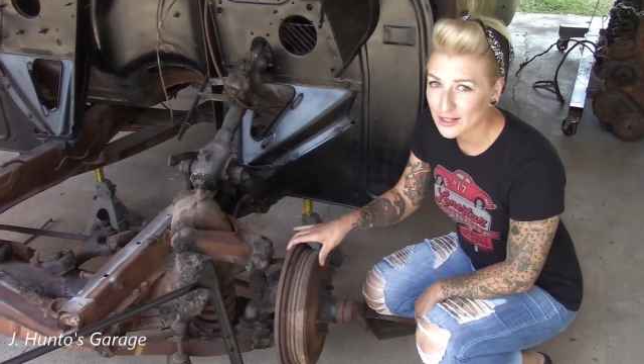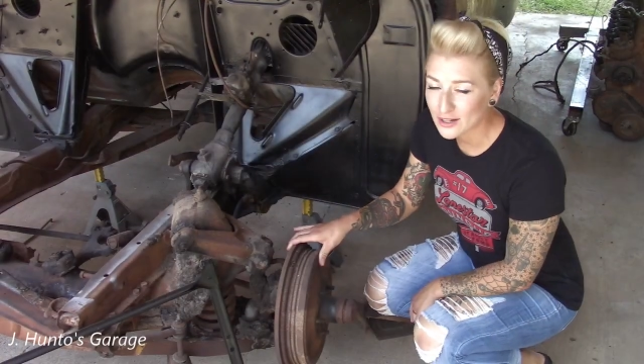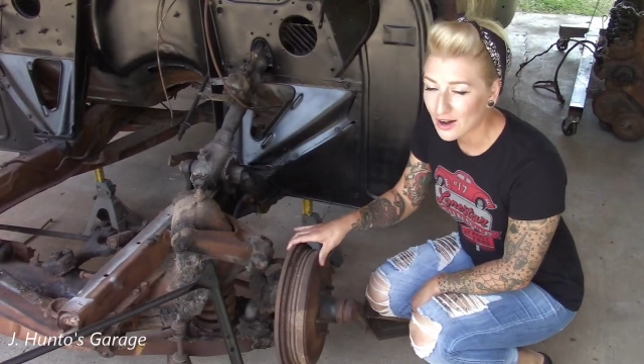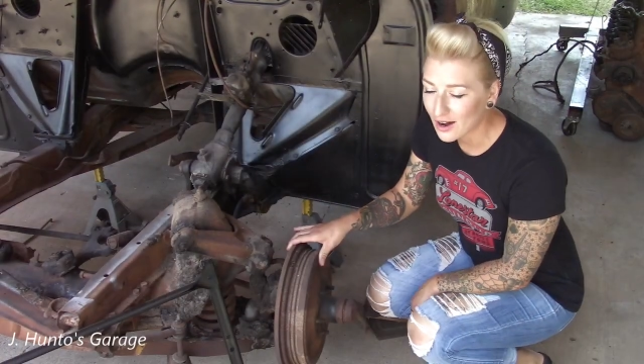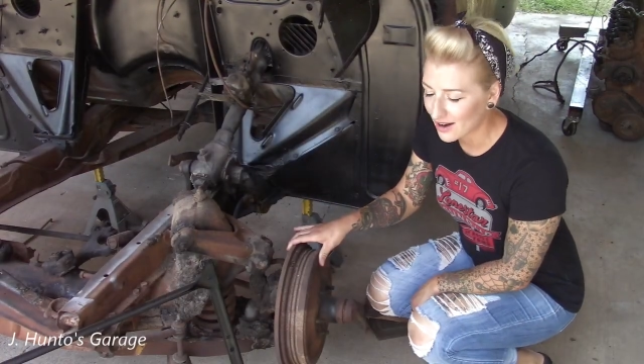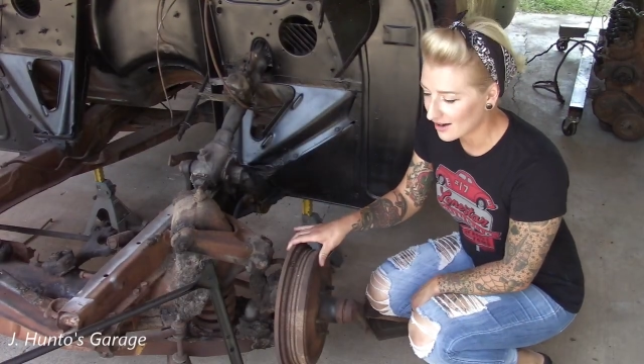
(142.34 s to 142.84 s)
the
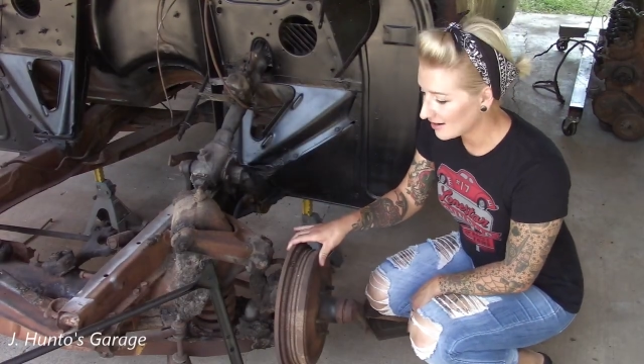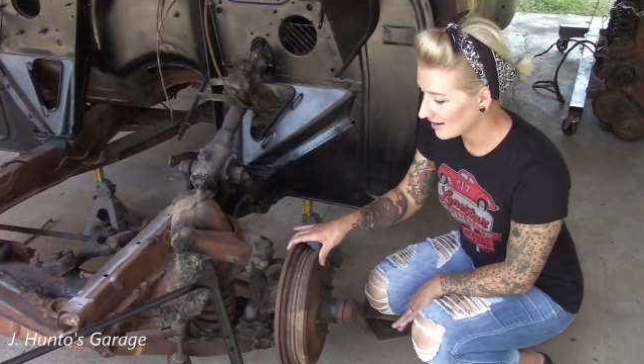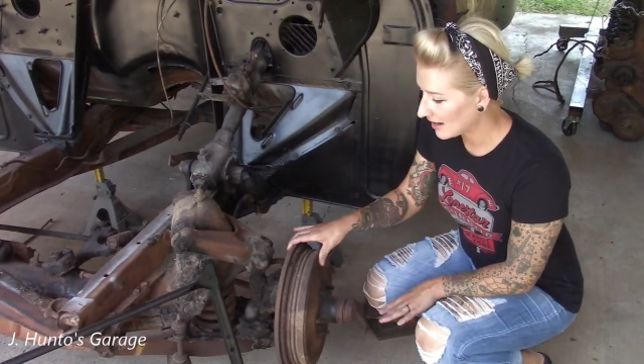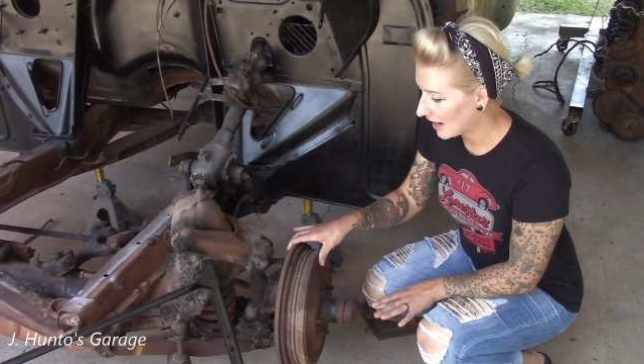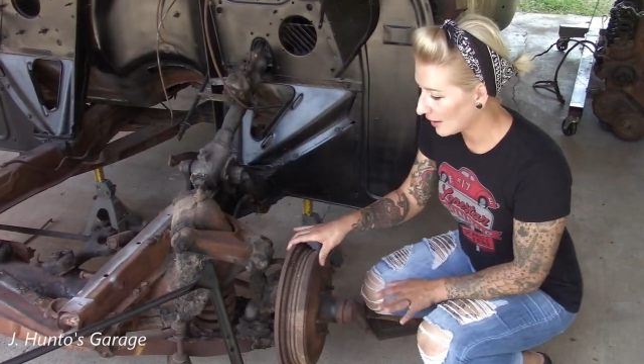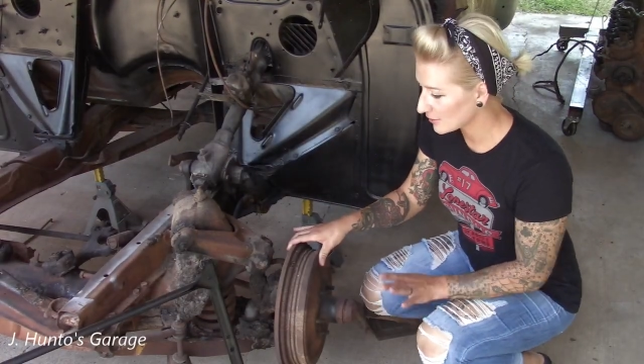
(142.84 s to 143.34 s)
car,
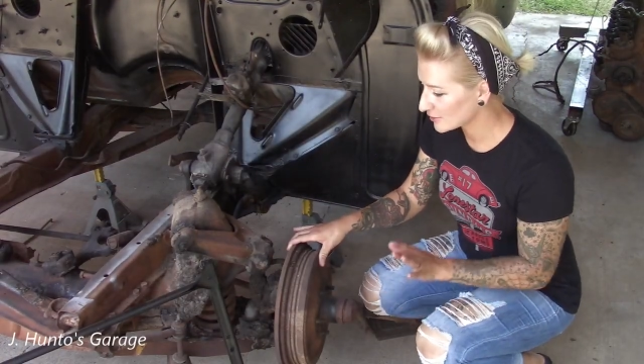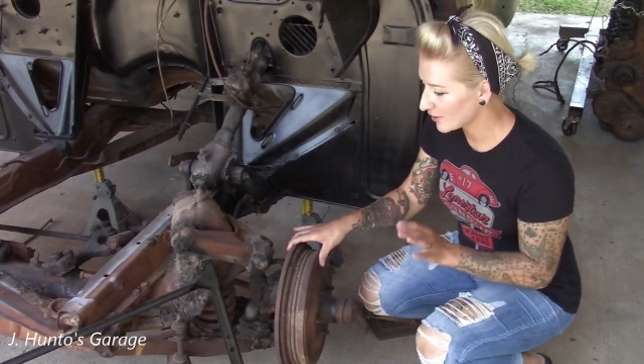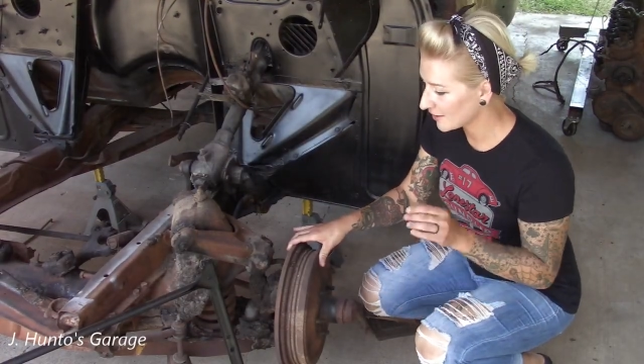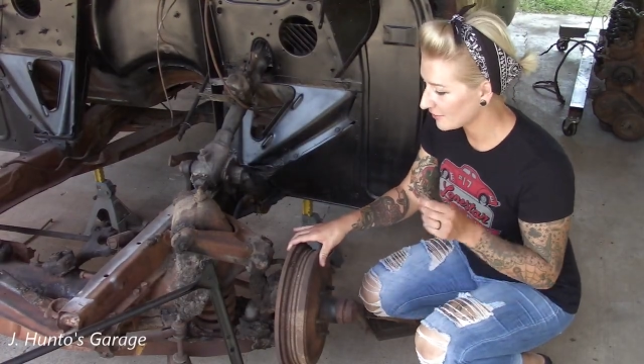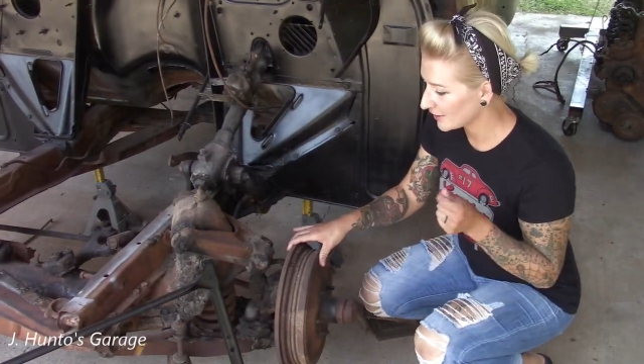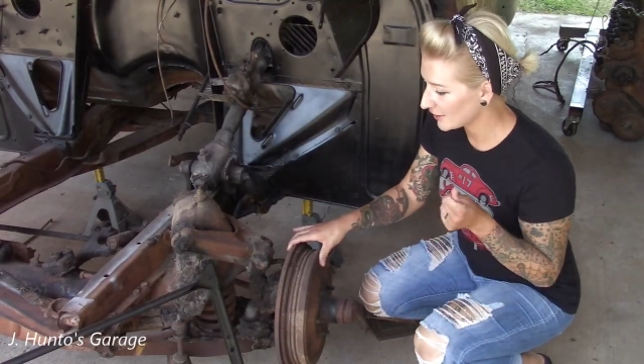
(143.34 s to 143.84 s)
I was
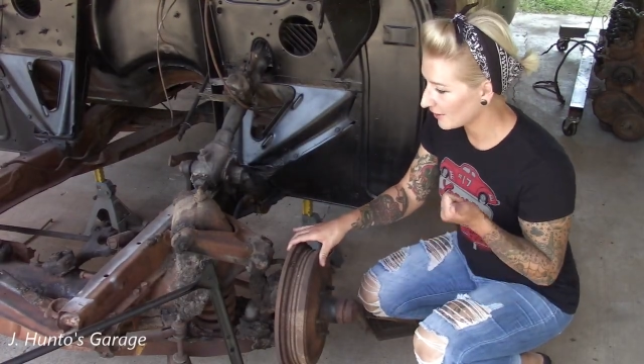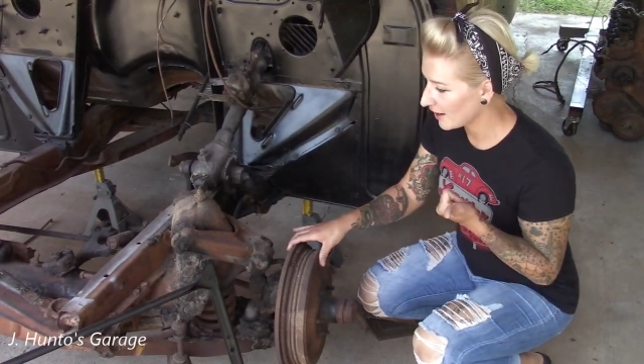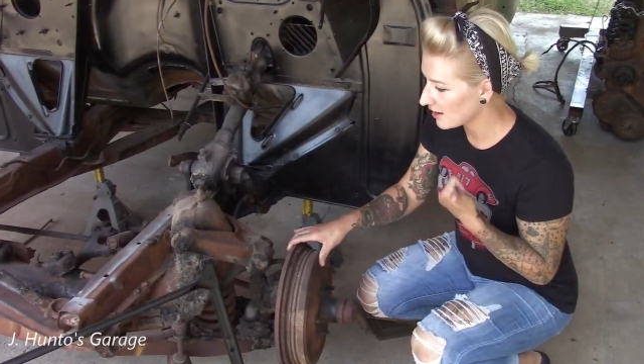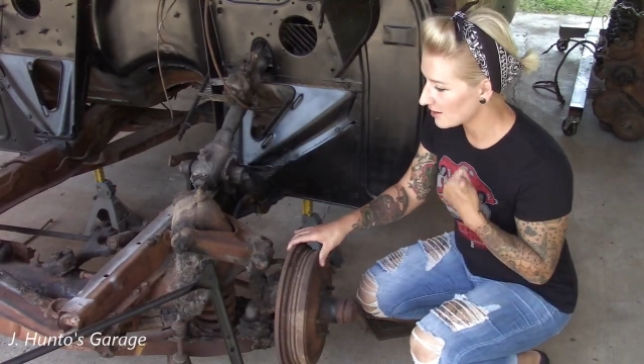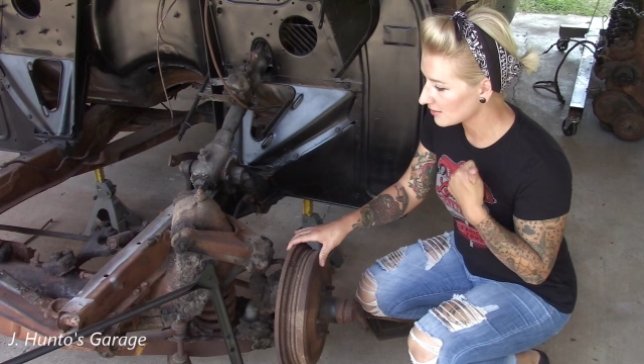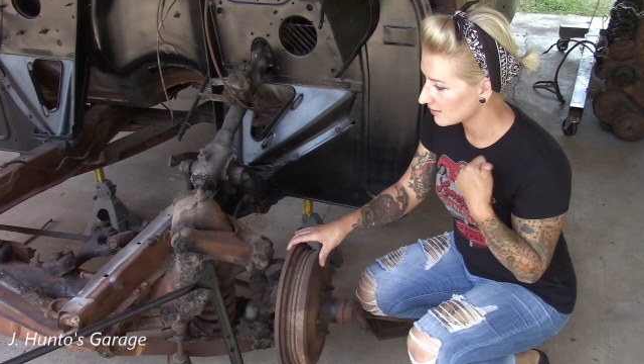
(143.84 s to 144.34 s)
trying to figure
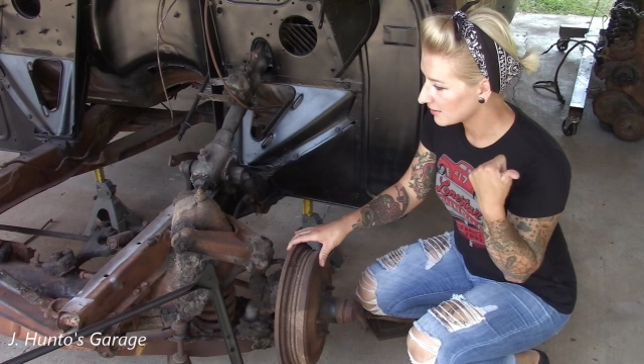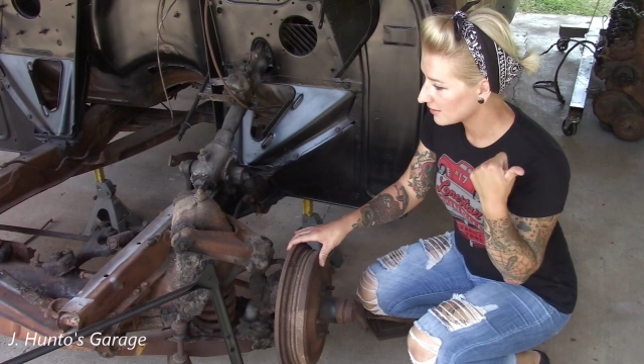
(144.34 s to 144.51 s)
out